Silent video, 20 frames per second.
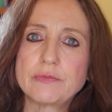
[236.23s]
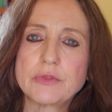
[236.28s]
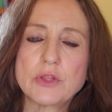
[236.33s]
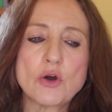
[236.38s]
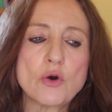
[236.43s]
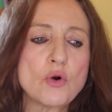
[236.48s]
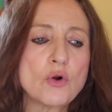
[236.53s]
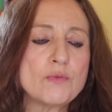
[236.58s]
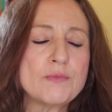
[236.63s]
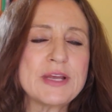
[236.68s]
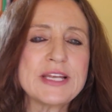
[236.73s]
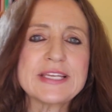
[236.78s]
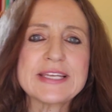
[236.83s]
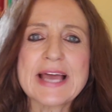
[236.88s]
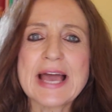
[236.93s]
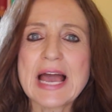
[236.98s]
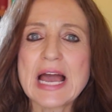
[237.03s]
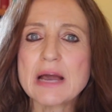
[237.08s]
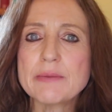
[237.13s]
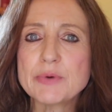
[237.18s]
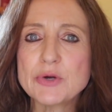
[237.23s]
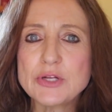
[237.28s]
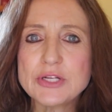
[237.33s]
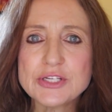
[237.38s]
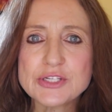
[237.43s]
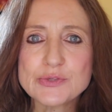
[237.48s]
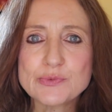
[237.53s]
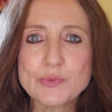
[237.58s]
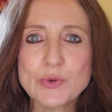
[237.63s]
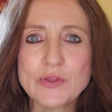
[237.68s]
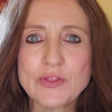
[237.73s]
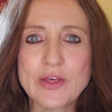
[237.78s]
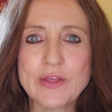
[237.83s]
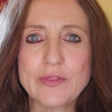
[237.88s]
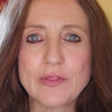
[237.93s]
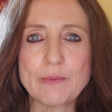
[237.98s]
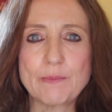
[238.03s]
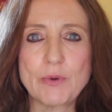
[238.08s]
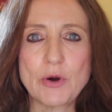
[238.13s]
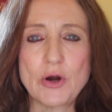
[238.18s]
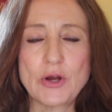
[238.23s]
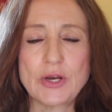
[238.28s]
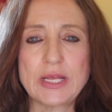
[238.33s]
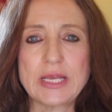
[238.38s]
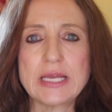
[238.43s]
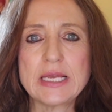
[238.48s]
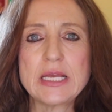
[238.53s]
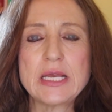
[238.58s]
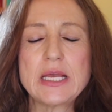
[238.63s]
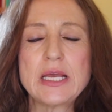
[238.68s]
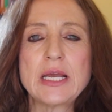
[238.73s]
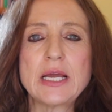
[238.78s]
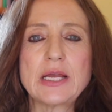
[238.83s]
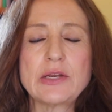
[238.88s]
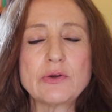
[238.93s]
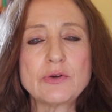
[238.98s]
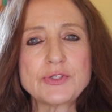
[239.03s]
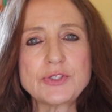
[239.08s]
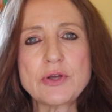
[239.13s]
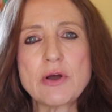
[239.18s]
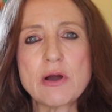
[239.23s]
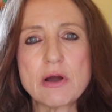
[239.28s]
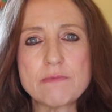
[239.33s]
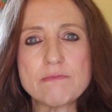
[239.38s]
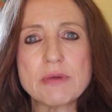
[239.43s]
the whole metabolism within the body, and also our